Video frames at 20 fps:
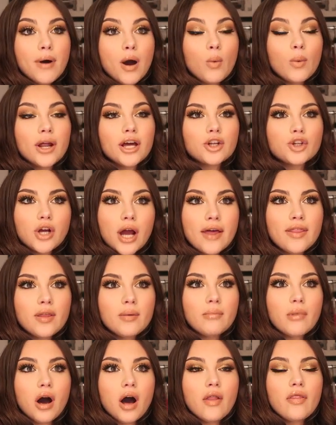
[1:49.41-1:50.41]
But when I tried
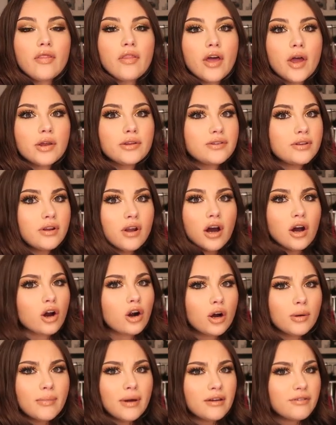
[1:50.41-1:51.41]
them on, they did not
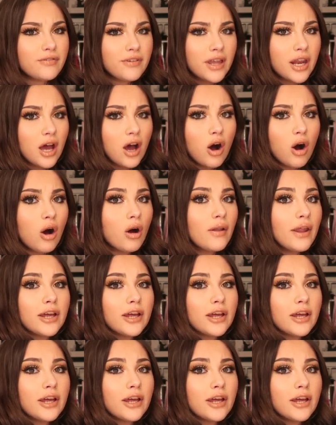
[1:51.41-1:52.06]
hurt my feet at all.